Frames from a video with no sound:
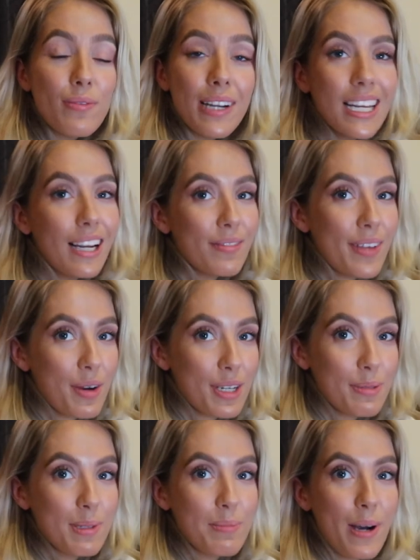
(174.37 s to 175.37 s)
really lovely
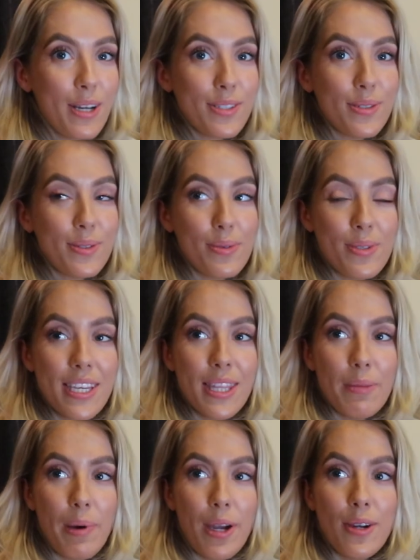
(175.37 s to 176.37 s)
Christmas parcels in
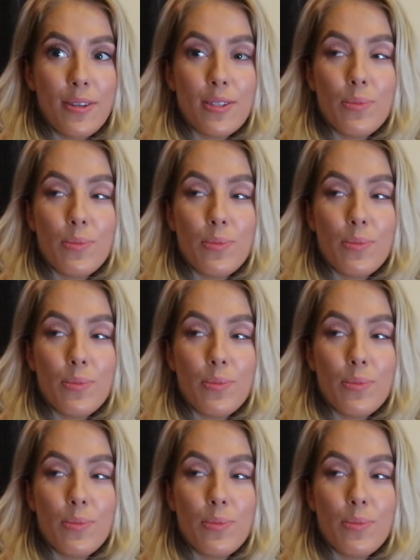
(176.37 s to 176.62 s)
the post,